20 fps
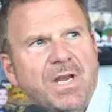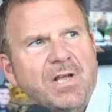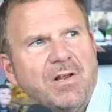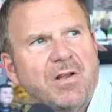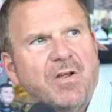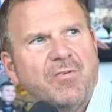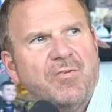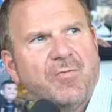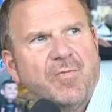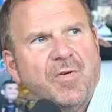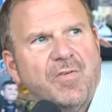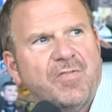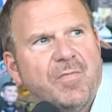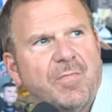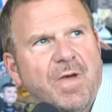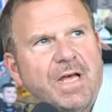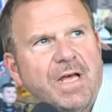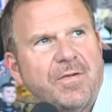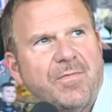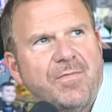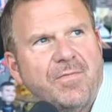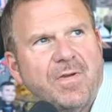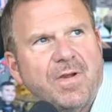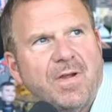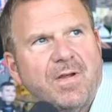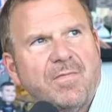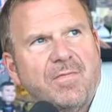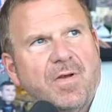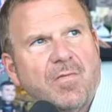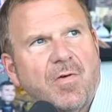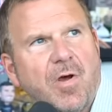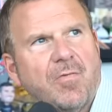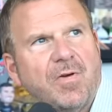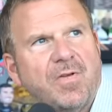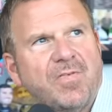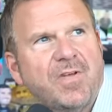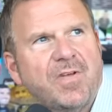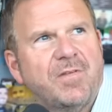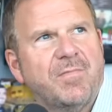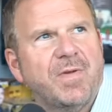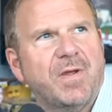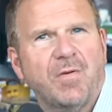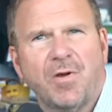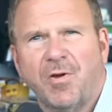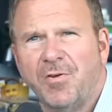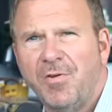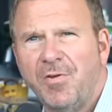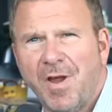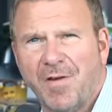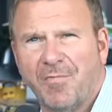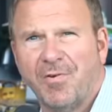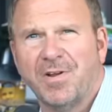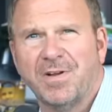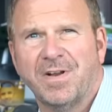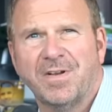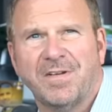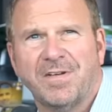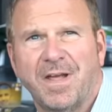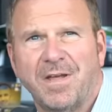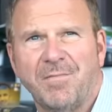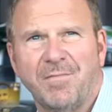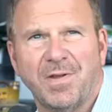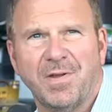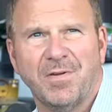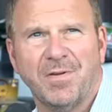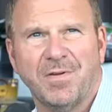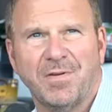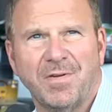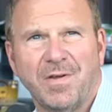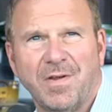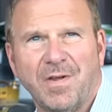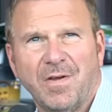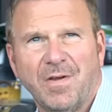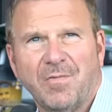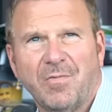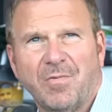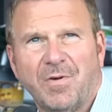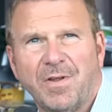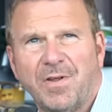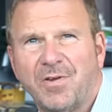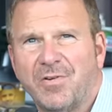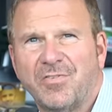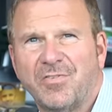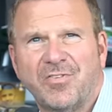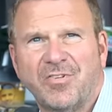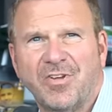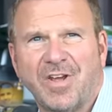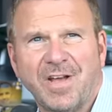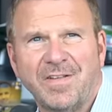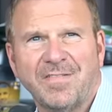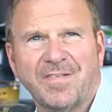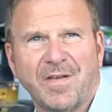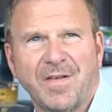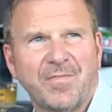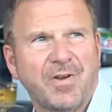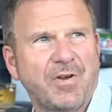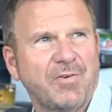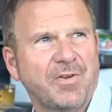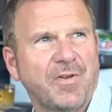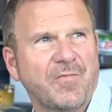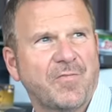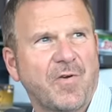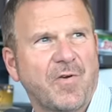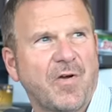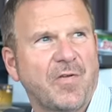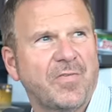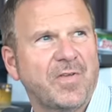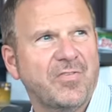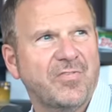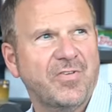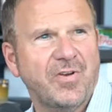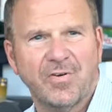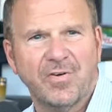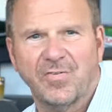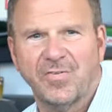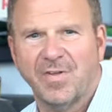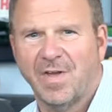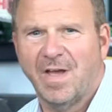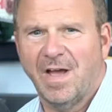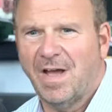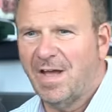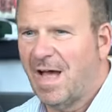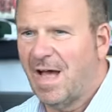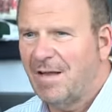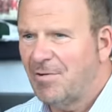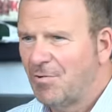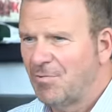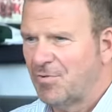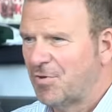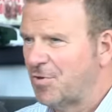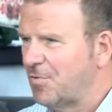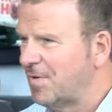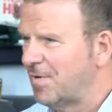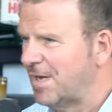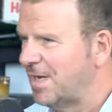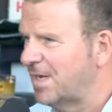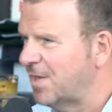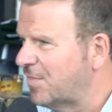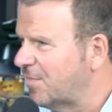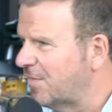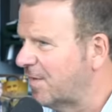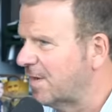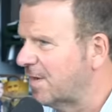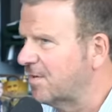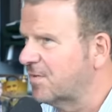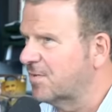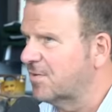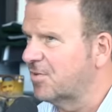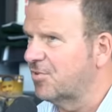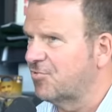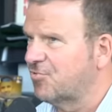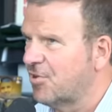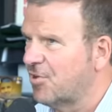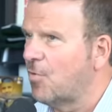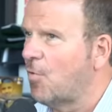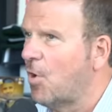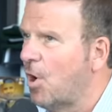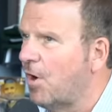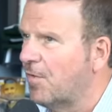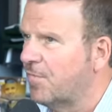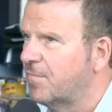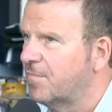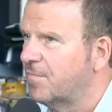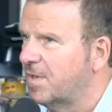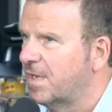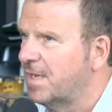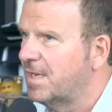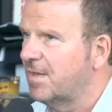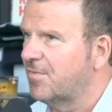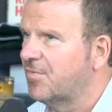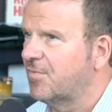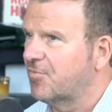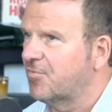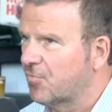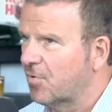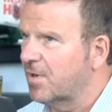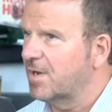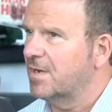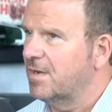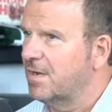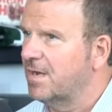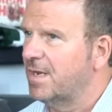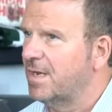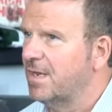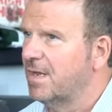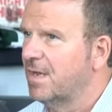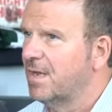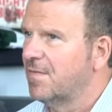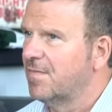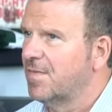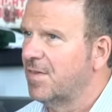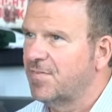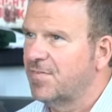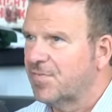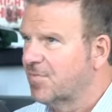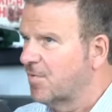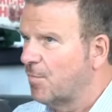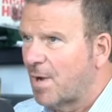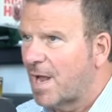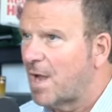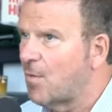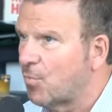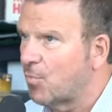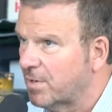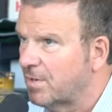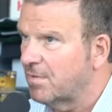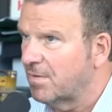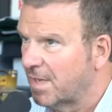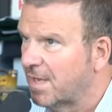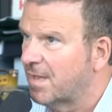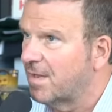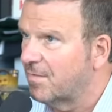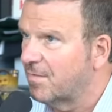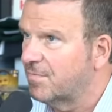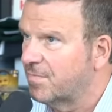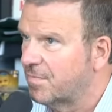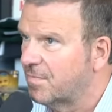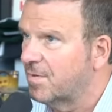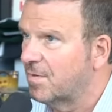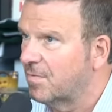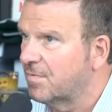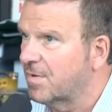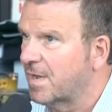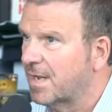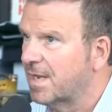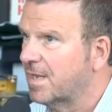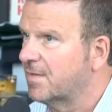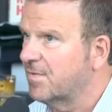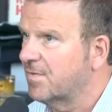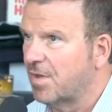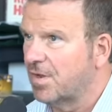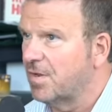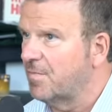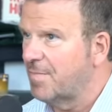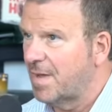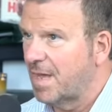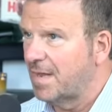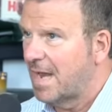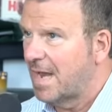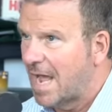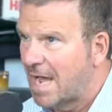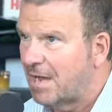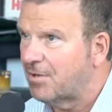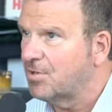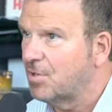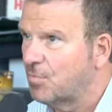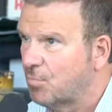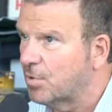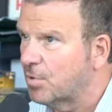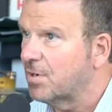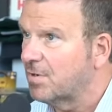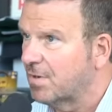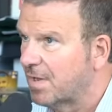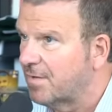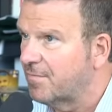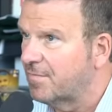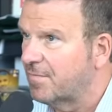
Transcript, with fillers: close friends of mine have, have always said to me, "Are you ever going to take me on one of your jets? I've known you for all these years. I don't do anything to show off. It is strictly. I believe you. This is the way I want to live. I believe you. Okay, it's all about how you want to live.